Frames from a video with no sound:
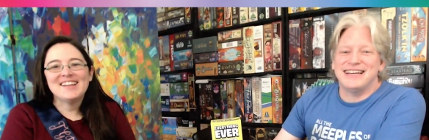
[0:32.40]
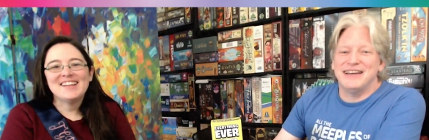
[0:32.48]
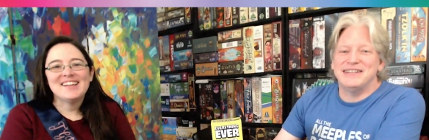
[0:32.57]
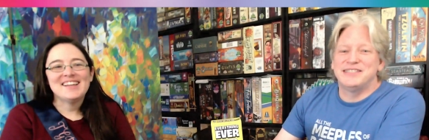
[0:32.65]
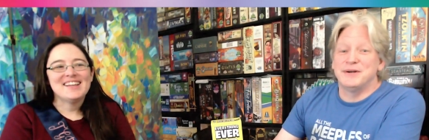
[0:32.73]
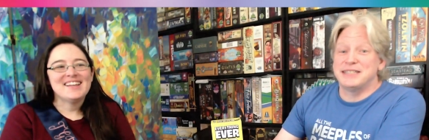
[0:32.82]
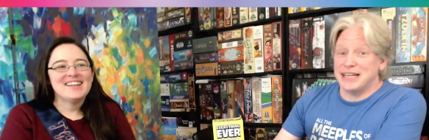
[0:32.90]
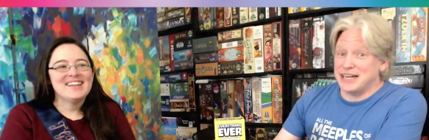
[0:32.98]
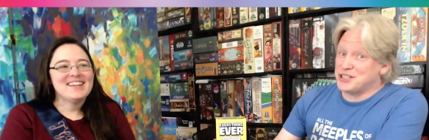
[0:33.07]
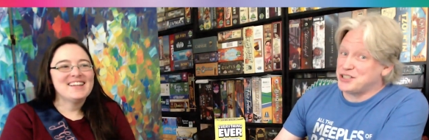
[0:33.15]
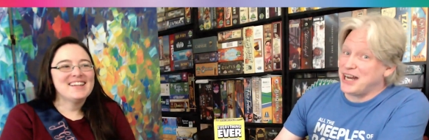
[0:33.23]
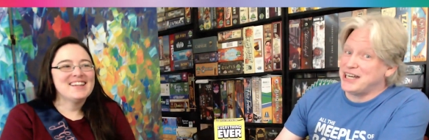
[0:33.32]
Speaker 1: give it to us in
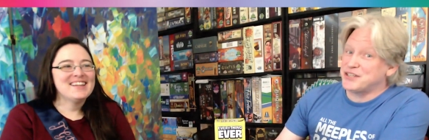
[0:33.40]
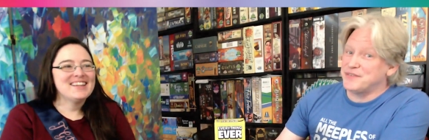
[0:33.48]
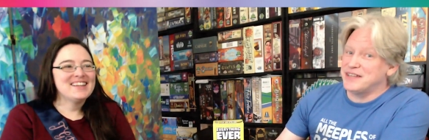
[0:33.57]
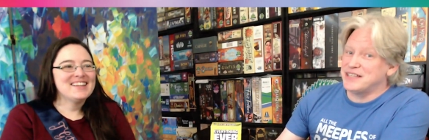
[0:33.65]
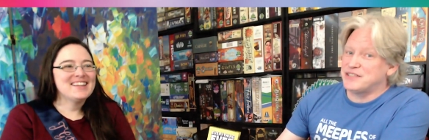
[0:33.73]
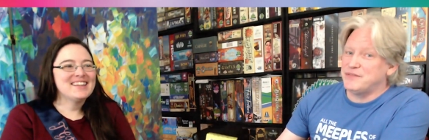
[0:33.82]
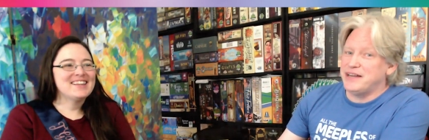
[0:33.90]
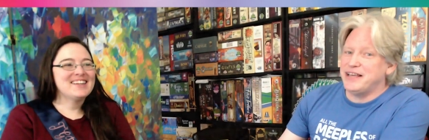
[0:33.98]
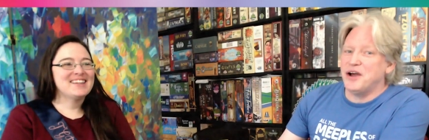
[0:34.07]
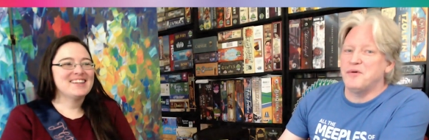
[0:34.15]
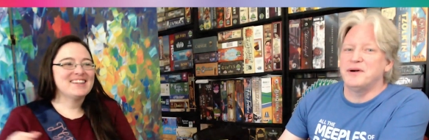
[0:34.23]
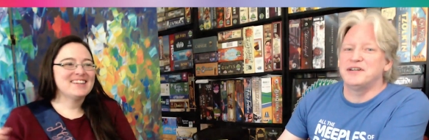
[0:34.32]
exchange for this
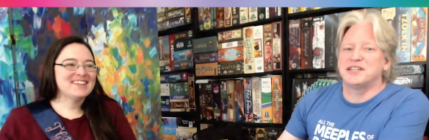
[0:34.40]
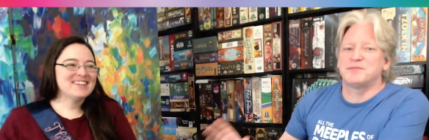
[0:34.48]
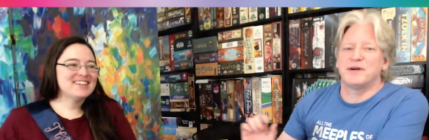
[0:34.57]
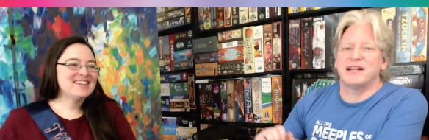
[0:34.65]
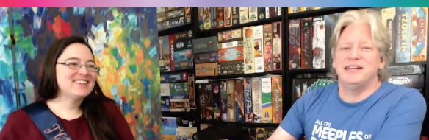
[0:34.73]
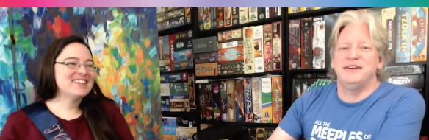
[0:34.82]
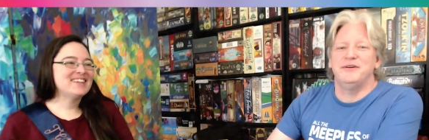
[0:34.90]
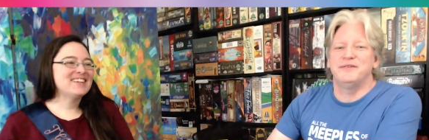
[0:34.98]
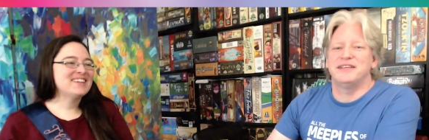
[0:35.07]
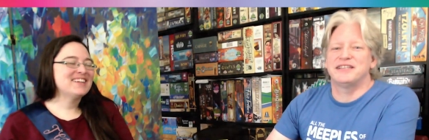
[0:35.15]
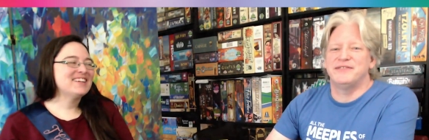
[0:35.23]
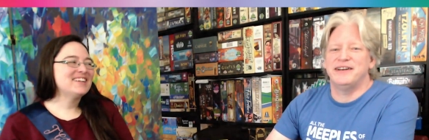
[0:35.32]
video. We're just bringing you
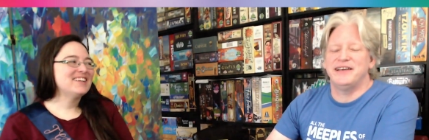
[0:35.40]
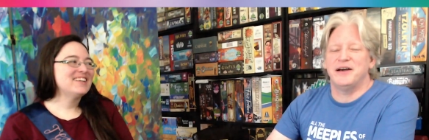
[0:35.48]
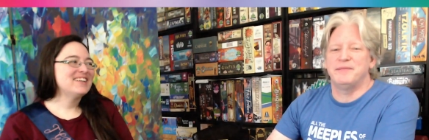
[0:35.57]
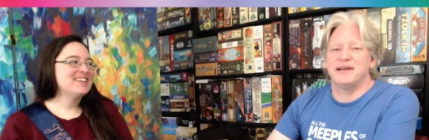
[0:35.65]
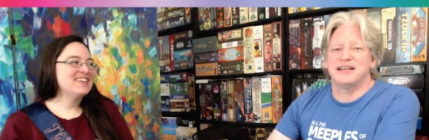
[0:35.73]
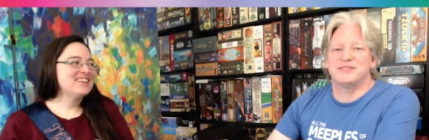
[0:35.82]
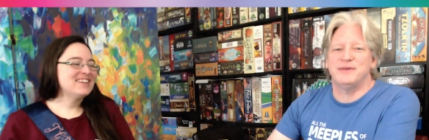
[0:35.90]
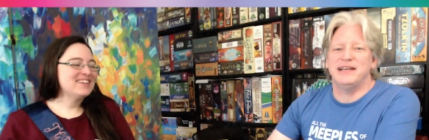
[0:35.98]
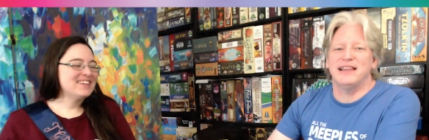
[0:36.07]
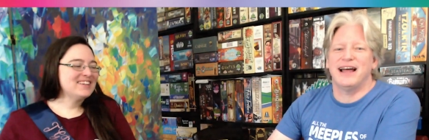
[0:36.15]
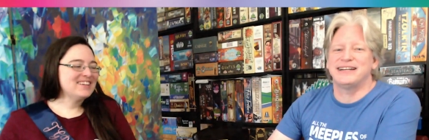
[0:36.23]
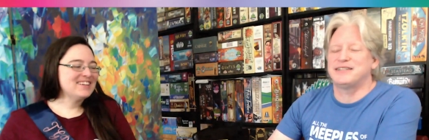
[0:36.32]
this video because we
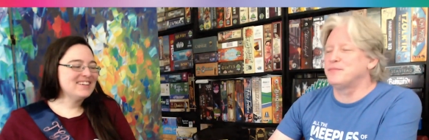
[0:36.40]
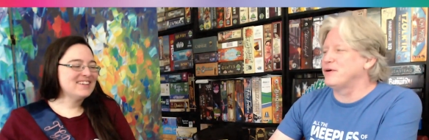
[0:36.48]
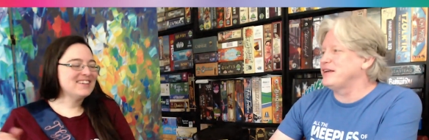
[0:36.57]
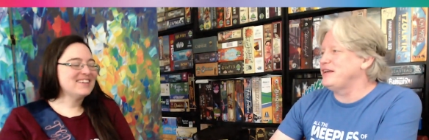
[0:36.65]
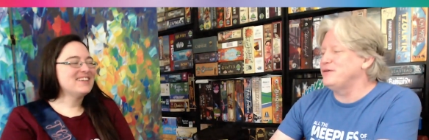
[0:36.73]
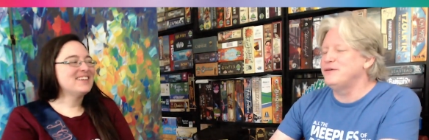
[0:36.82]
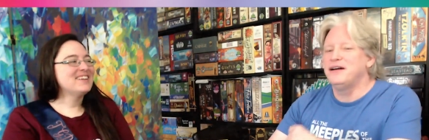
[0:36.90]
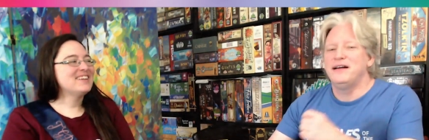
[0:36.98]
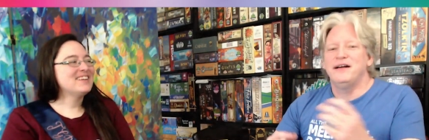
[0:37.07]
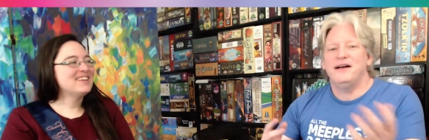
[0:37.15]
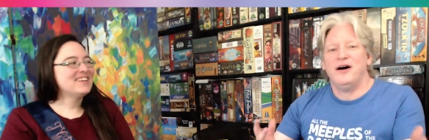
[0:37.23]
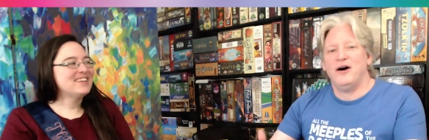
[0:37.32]
like to bring you
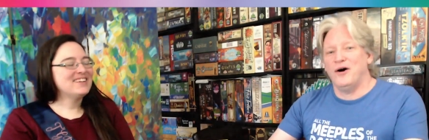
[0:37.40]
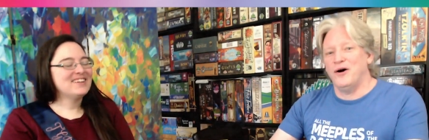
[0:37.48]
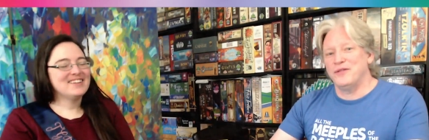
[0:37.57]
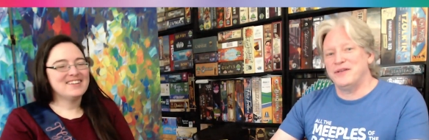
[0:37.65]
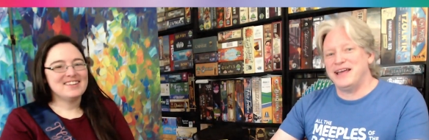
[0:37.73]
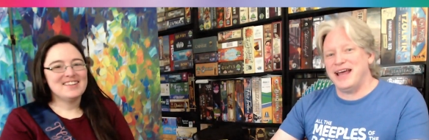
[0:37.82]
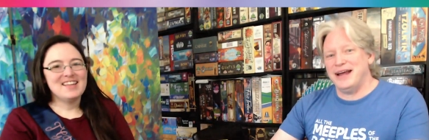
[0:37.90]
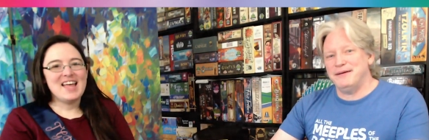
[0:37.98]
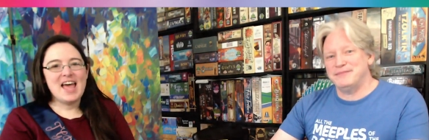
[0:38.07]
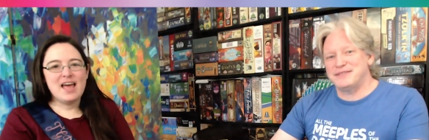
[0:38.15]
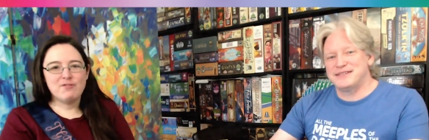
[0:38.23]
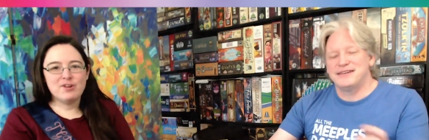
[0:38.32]
all the games.
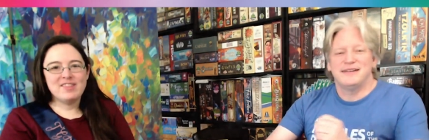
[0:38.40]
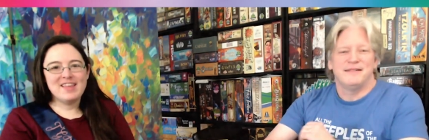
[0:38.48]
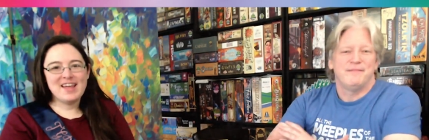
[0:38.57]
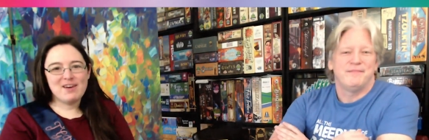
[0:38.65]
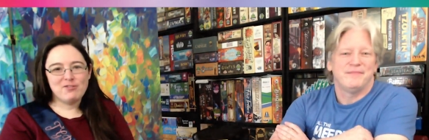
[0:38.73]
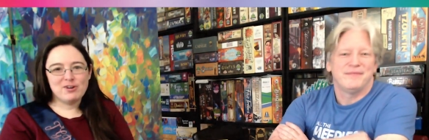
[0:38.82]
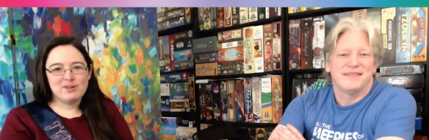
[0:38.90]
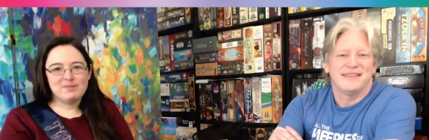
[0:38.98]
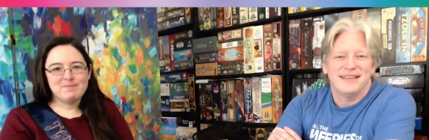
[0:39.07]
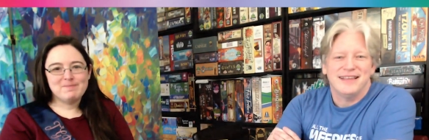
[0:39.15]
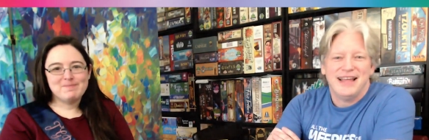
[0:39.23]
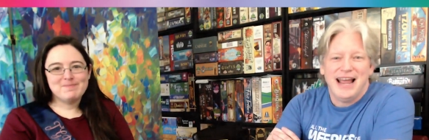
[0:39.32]
Speaker 2: Everything ever.
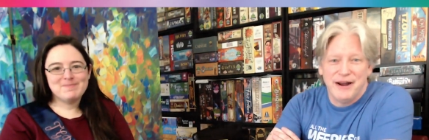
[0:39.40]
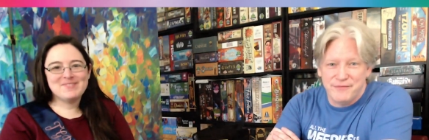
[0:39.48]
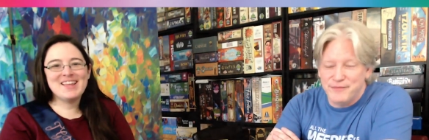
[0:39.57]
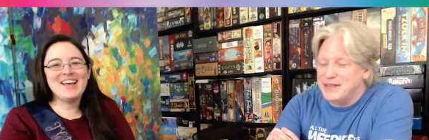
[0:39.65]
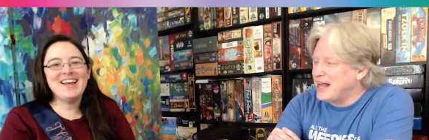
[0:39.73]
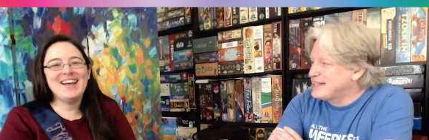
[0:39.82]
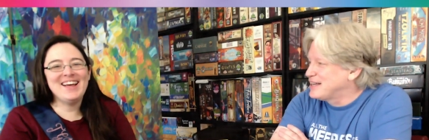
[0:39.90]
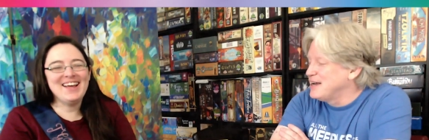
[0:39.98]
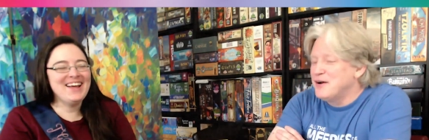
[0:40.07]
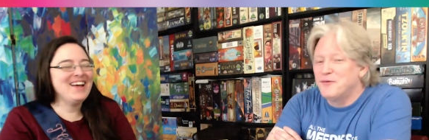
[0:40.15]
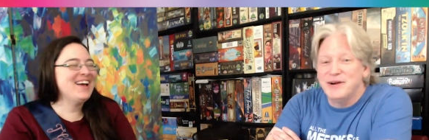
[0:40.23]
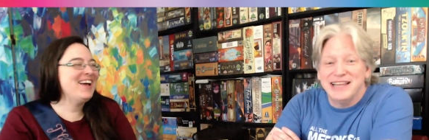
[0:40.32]
Speaker 1: Every, we like to
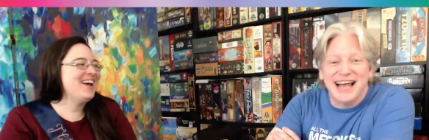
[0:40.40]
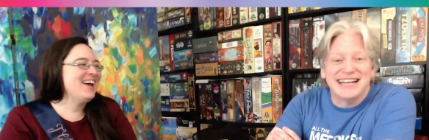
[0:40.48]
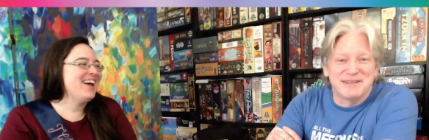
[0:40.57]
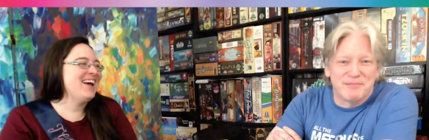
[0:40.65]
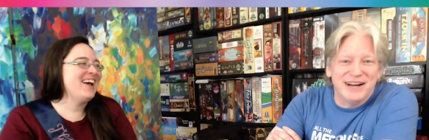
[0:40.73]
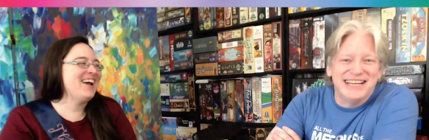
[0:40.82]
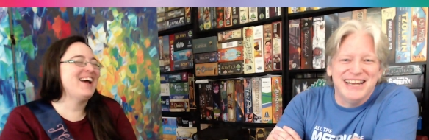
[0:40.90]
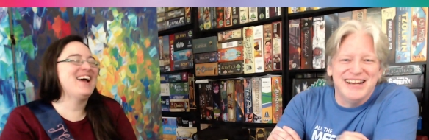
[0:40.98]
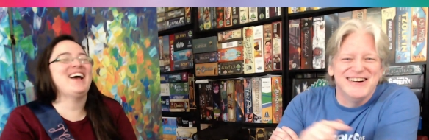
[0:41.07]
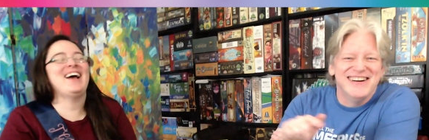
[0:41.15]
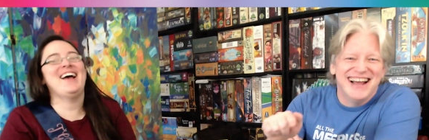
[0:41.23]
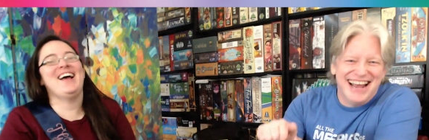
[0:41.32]
we like to bring
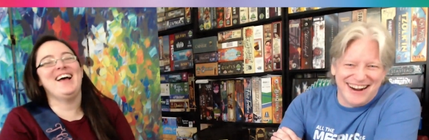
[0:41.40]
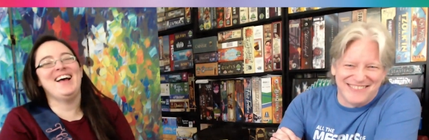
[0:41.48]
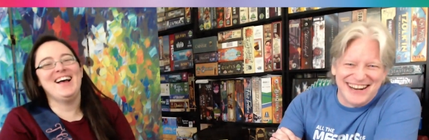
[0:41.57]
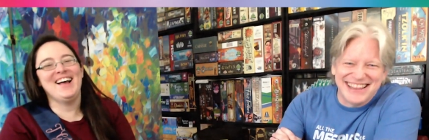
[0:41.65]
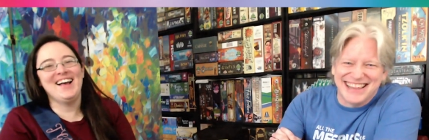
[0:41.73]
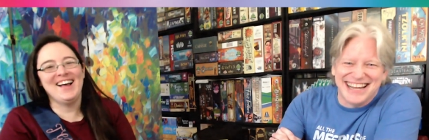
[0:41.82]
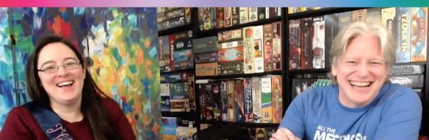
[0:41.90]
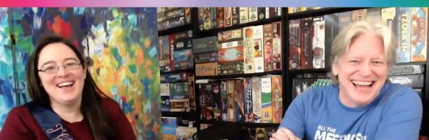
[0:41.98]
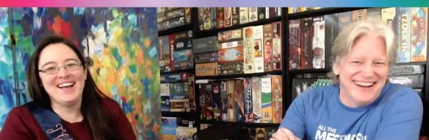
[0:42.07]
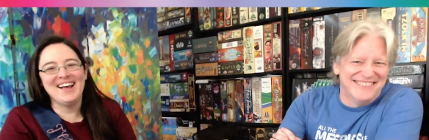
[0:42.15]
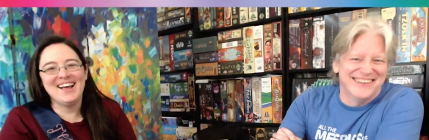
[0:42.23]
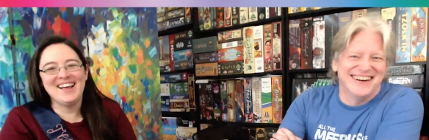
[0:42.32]
you everything
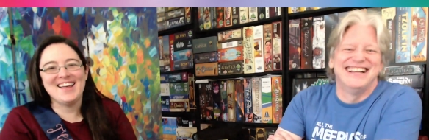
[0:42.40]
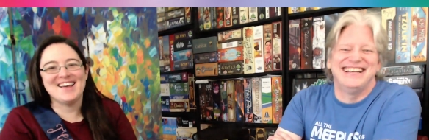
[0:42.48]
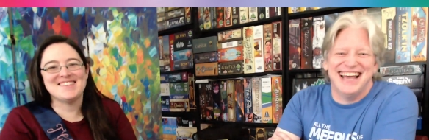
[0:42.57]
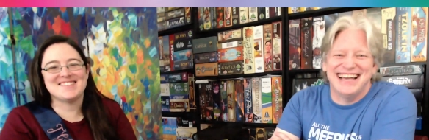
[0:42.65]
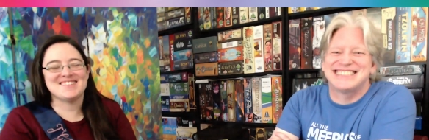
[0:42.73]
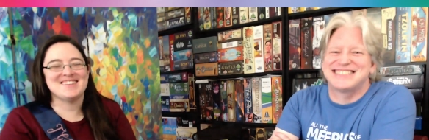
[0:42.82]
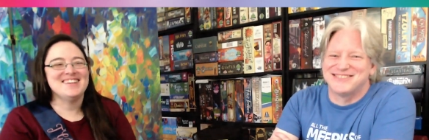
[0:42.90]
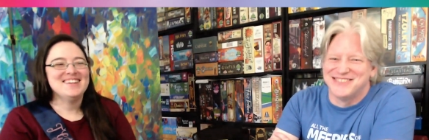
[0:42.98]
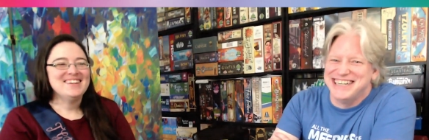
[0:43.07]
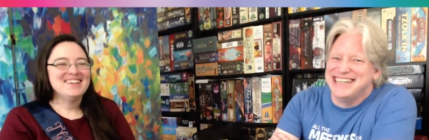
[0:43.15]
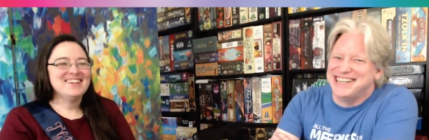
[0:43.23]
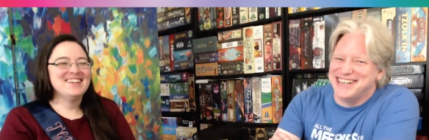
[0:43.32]
ever. Yes, yes
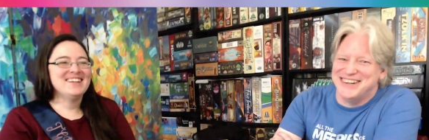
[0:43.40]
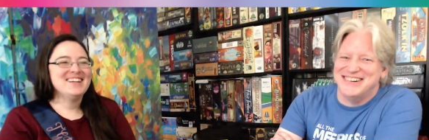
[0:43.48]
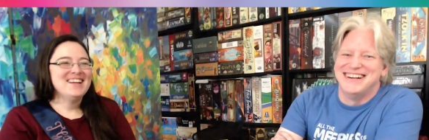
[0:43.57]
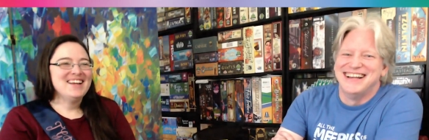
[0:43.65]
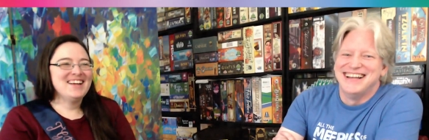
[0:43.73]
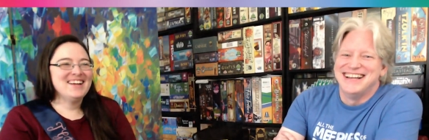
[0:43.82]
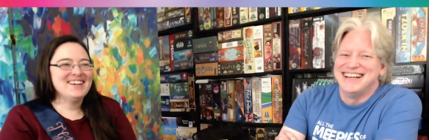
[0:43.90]
we do.